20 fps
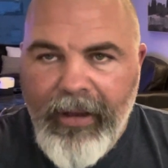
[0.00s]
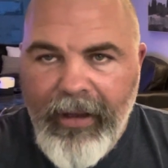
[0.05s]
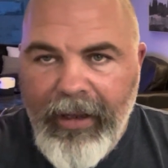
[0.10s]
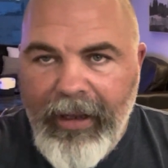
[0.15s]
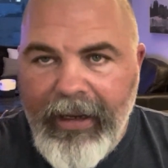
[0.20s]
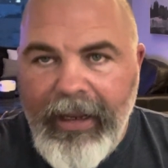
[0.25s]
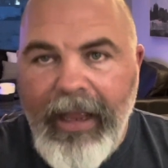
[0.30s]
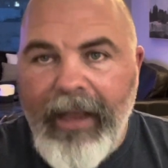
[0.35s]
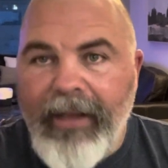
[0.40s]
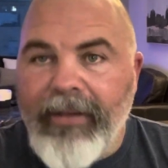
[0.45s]

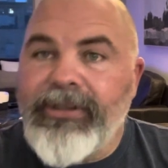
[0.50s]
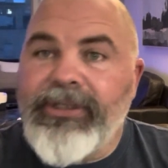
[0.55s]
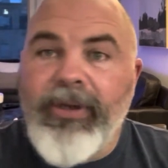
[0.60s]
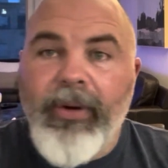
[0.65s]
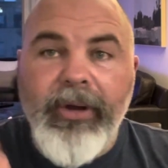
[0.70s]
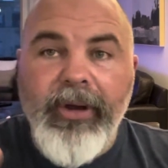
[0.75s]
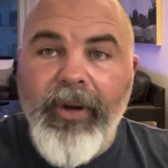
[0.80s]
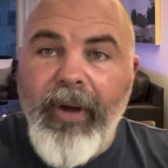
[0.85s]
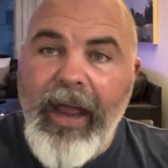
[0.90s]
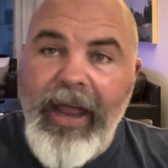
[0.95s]
Again, so
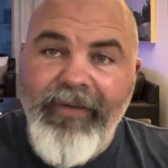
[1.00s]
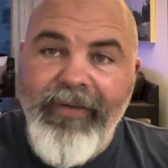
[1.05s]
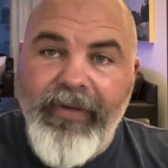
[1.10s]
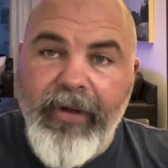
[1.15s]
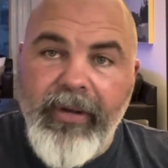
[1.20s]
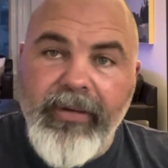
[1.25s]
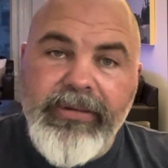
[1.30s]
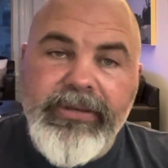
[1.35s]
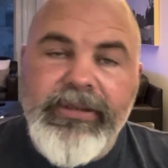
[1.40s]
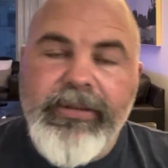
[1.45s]
are your
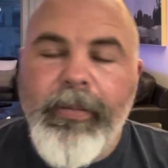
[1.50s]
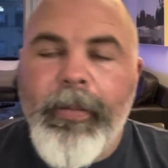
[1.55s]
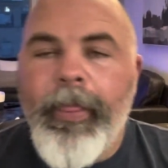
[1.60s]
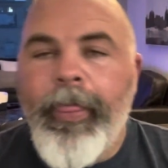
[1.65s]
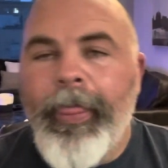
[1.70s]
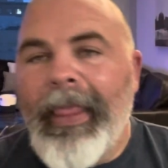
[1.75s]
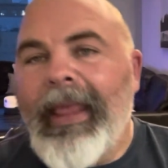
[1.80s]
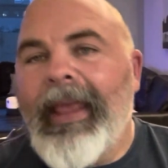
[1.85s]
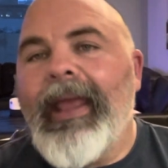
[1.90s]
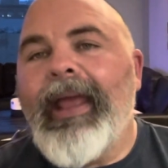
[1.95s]
iPhones.
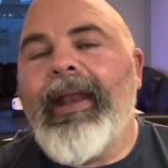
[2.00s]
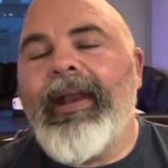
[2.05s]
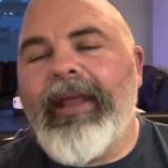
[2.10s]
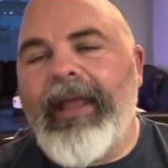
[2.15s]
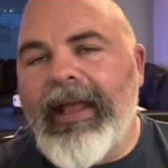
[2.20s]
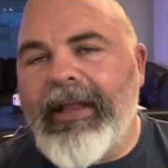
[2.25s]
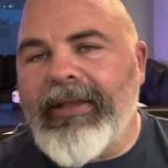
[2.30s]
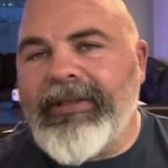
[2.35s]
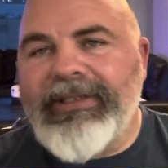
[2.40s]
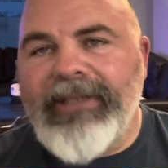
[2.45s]
And
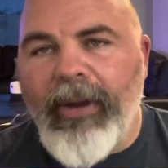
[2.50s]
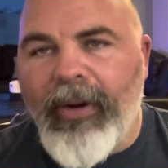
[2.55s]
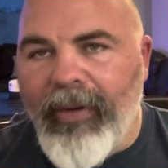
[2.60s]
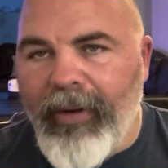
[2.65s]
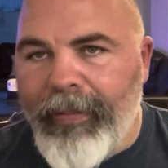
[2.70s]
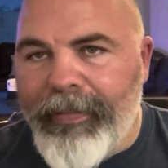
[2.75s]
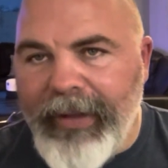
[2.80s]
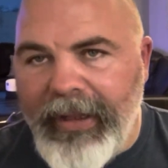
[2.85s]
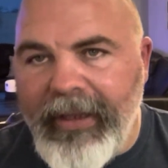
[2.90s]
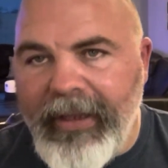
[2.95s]
again, so are
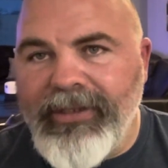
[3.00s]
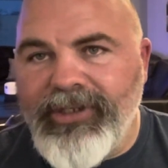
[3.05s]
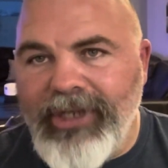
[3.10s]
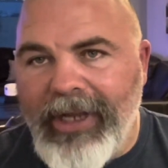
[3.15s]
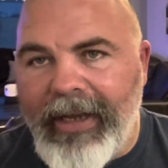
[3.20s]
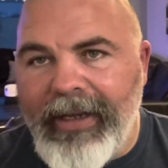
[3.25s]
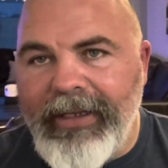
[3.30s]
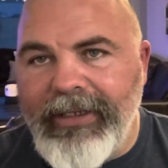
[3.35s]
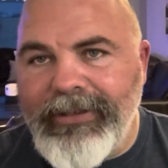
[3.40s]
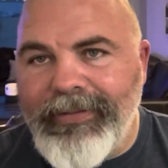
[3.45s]
a billion
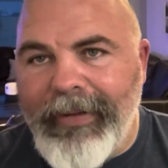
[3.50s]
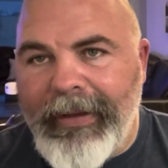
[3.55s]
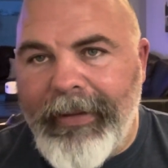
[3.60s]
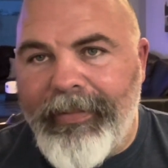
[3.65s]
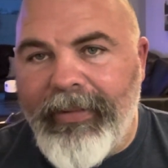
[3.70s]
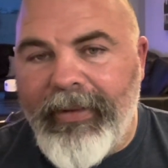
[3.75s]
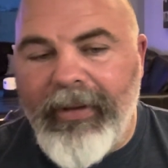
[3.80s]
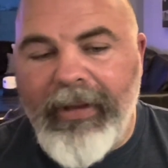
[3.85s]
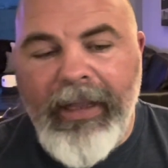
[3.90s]
Chinese people.